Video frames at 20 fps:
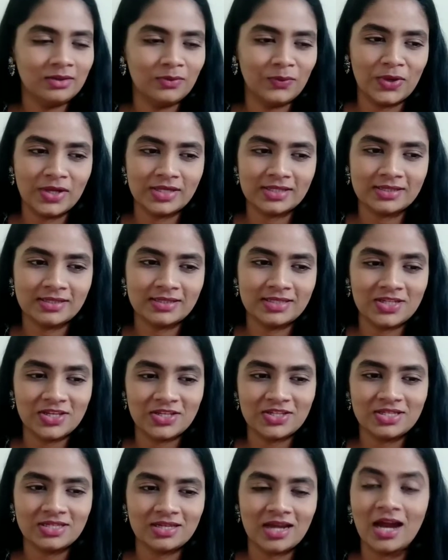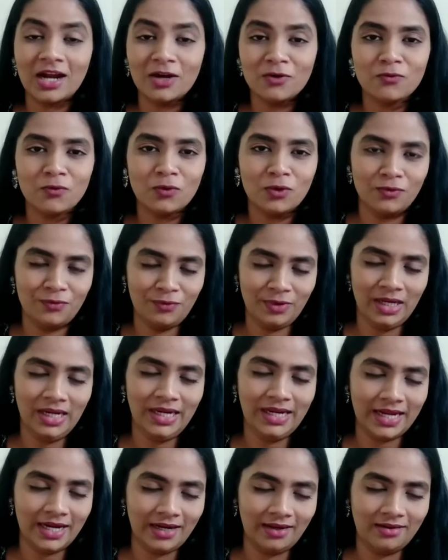was just
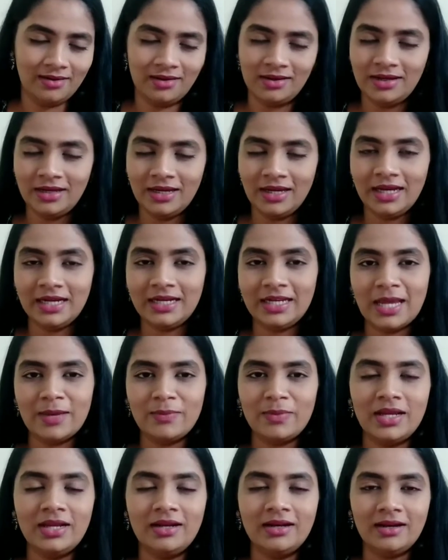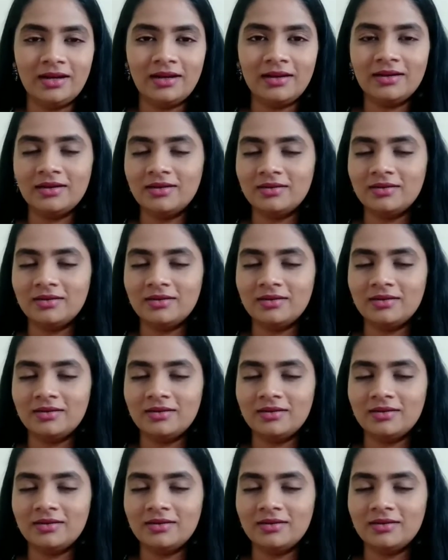unfulfilled, and it gave me